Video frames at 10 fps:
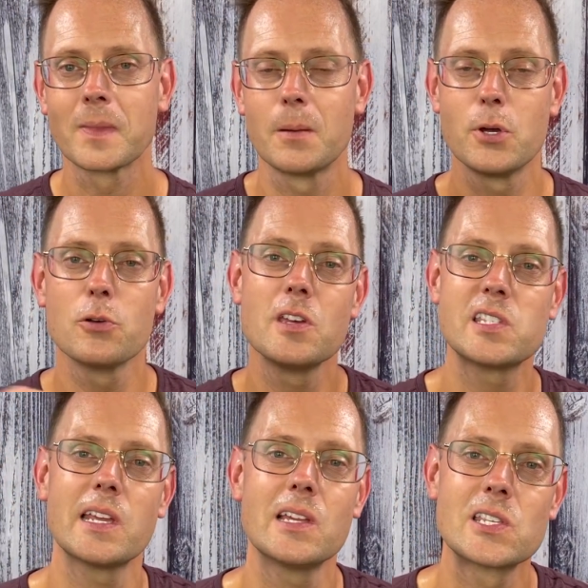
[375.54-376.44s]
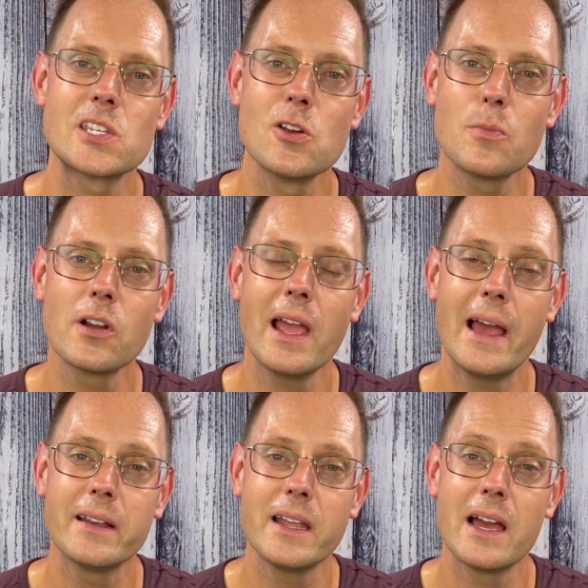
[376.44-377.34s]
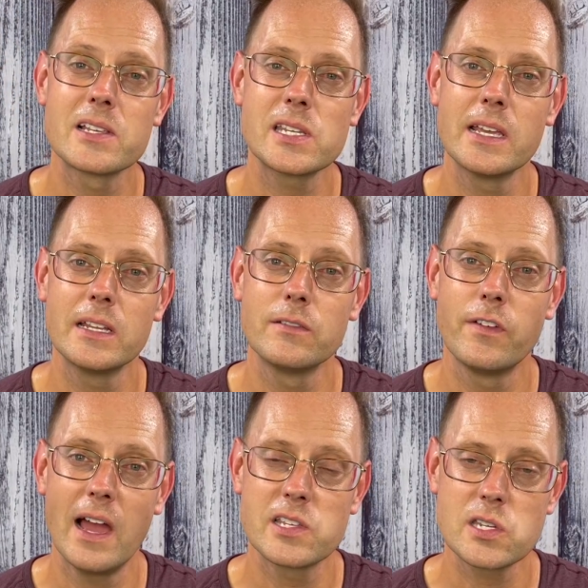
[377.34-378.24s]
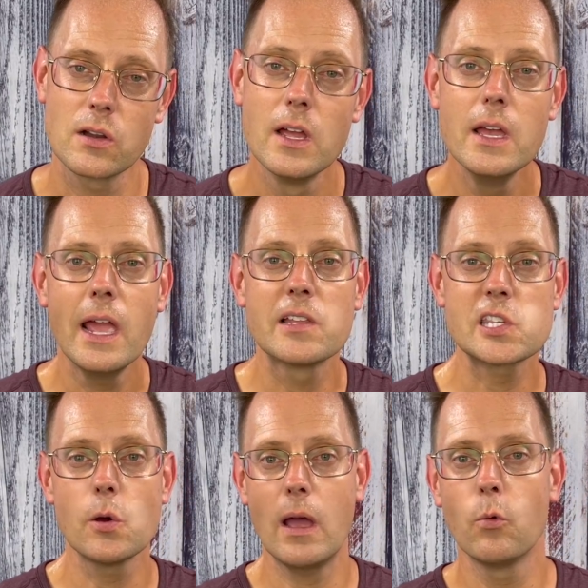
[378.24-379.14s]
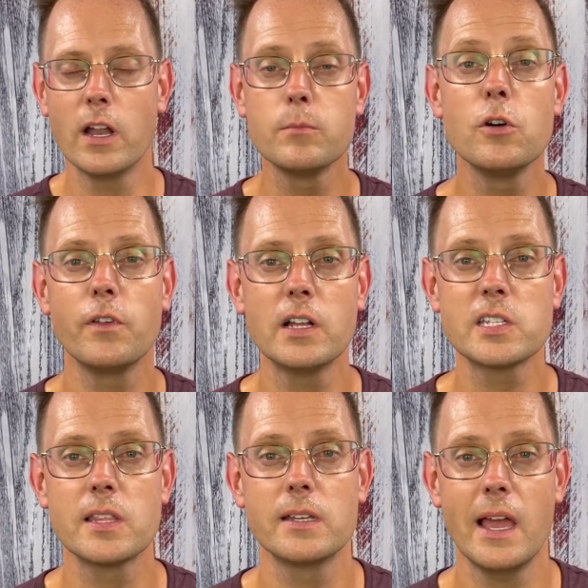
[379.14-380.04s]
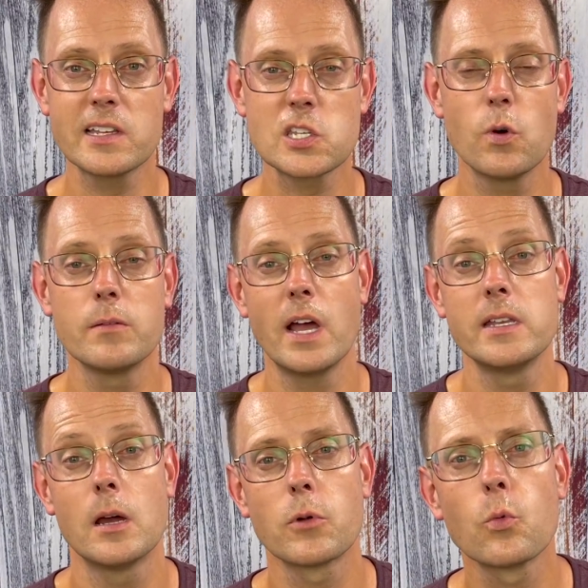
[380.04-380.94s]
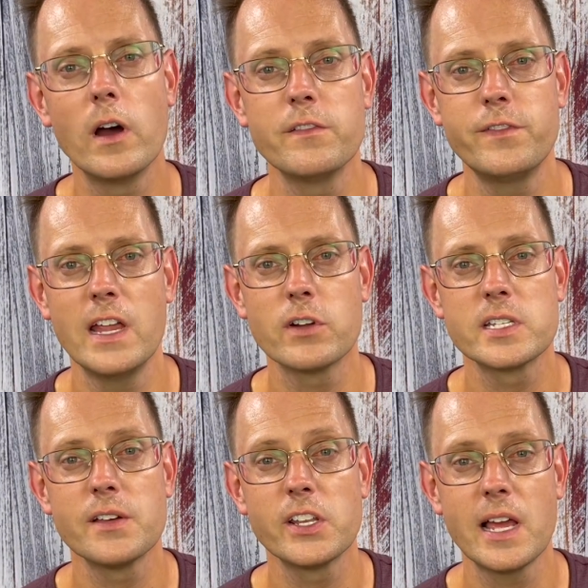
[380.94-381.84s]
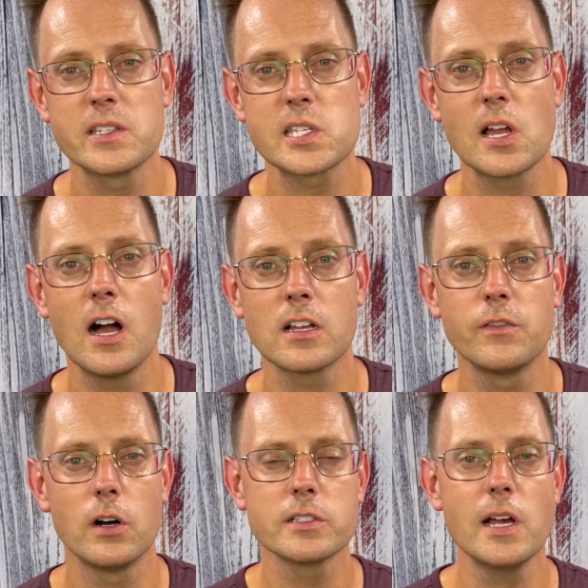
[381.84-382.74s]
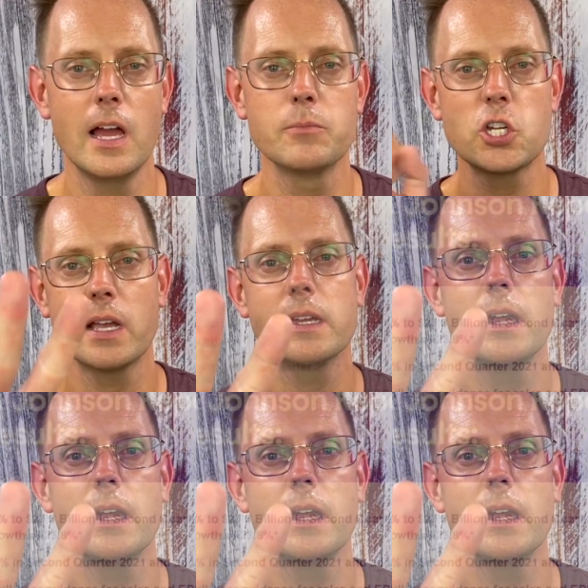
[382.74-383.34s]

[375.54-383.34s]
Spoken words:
both as a consumer and as an investor. And so I want to move on to the next one, my number one favorite dividend stock of all time. Check it